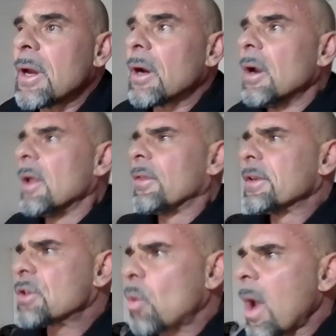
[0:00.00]
hear the
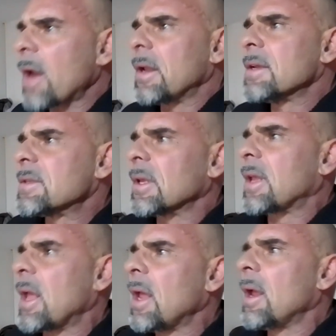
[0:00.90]
squat is the
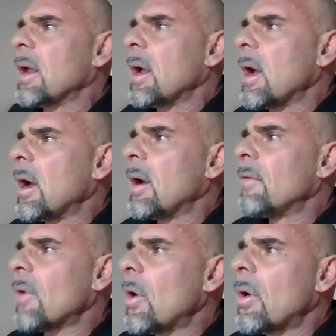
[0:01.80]
king
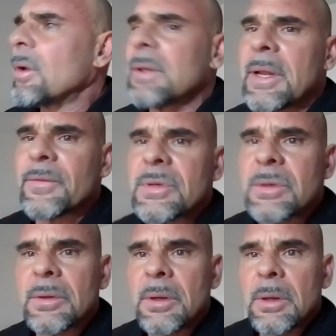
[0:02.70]
of all
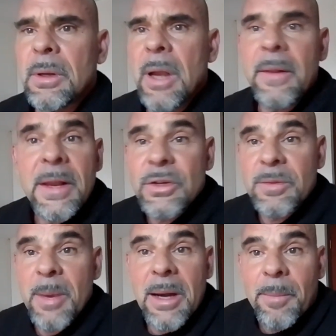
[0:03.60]
lifts. And that
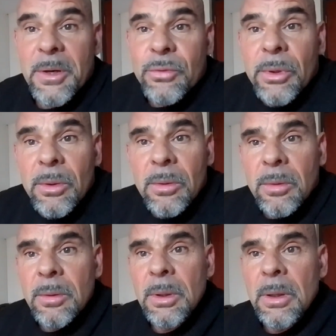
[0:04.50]
just may not be true.
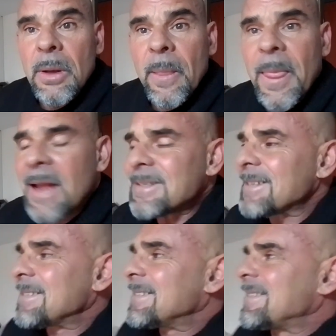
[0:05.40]
That's a
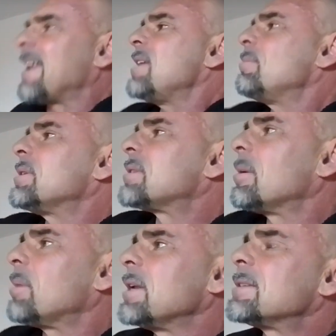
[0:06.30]
statement
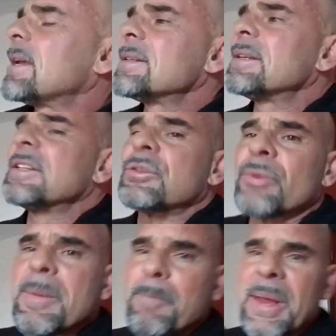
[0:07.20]
somebody says, and it's
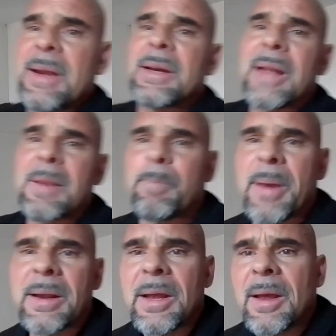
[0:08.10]
repeated like